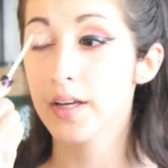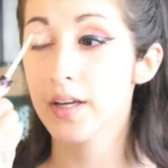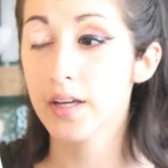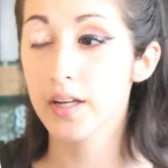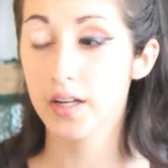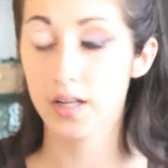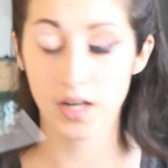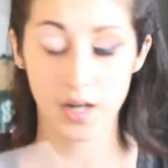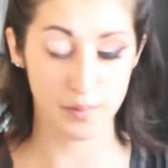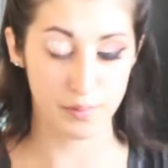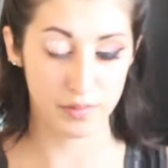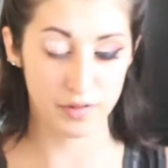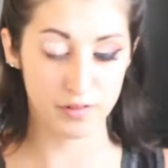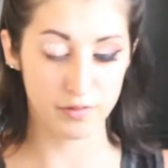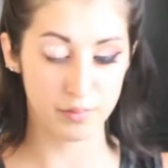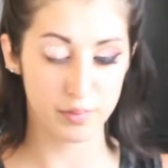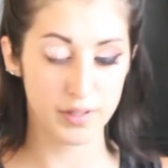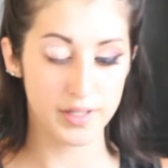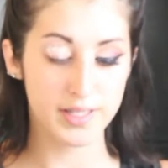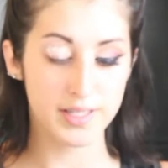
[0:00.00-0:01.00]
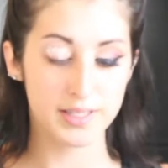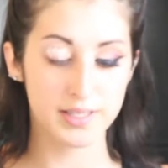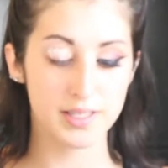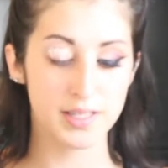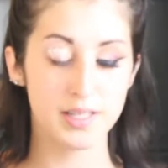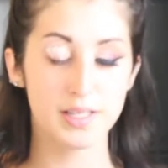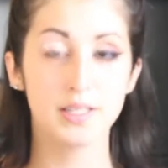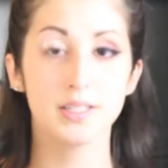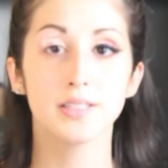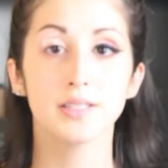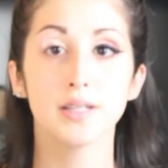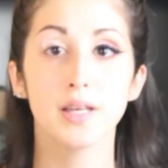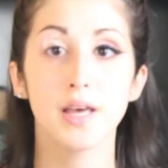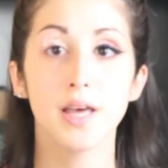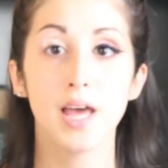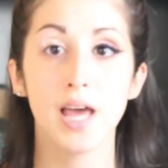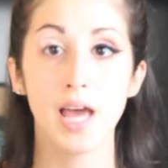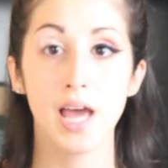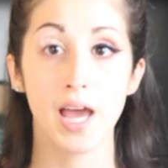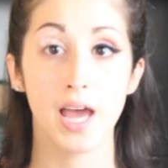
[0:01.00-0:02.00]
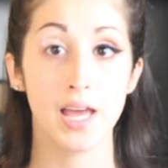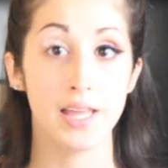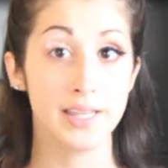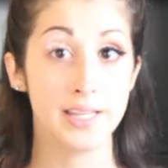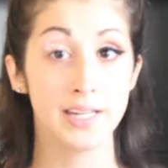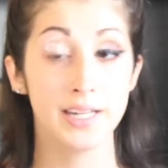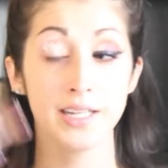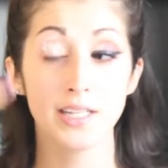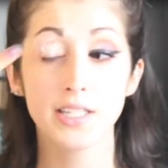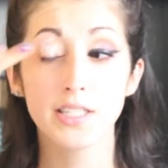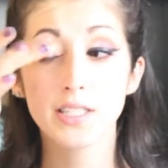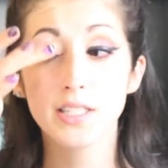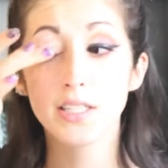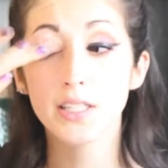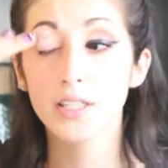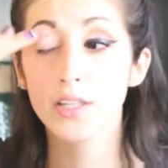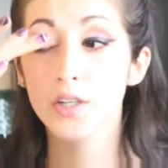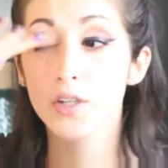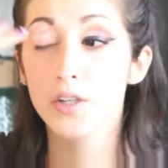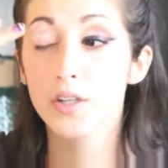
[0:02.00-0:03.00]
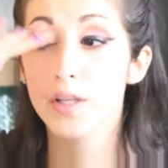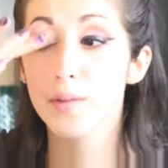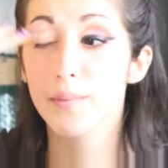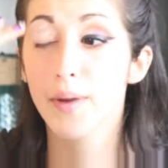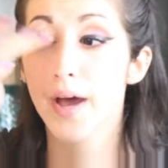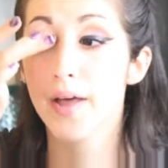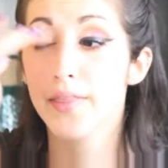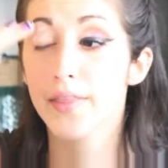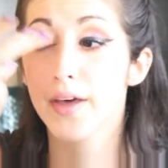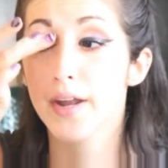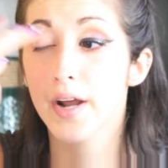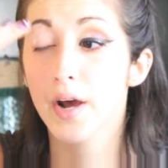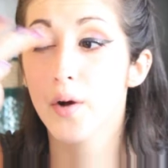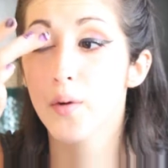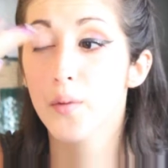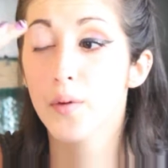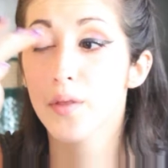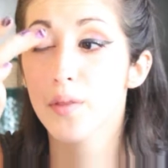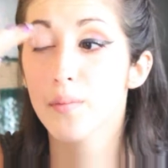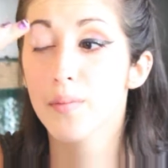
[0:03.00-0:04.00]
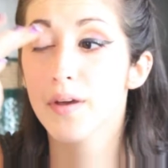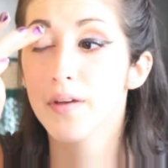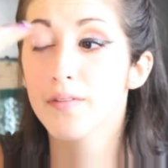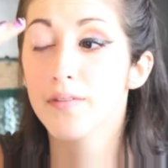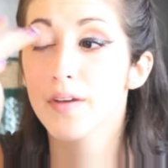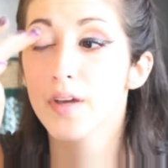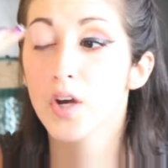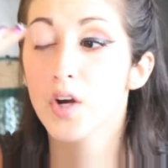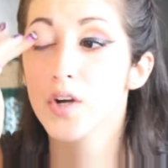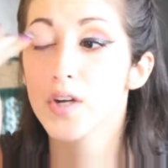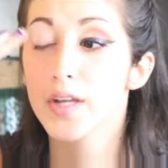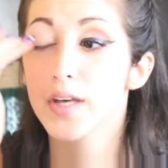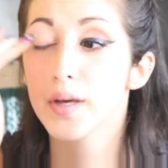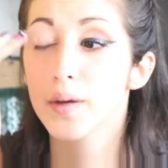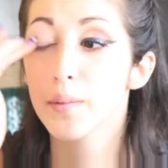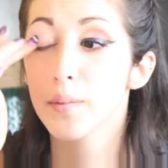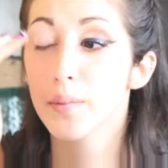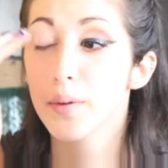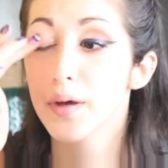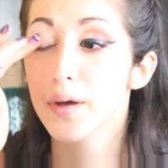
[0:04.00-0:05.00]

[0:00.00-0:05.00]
in a couple of places, and then I just literally pat that out with my fingertip.